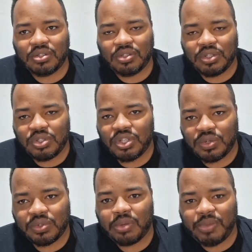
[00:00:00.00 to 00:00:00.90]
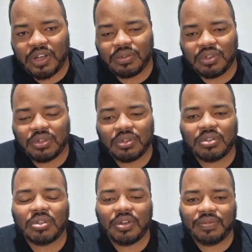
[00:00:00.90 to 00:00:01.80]
so you chose the amount
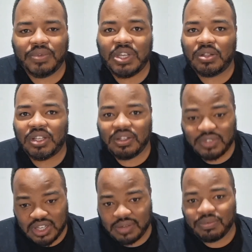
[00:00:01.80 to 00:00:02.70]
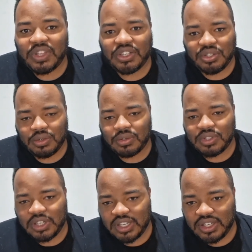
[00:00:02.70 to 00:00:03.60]
of yearly income that you're
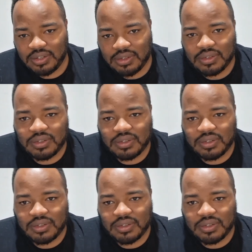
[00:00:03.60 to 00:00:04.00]
going to need.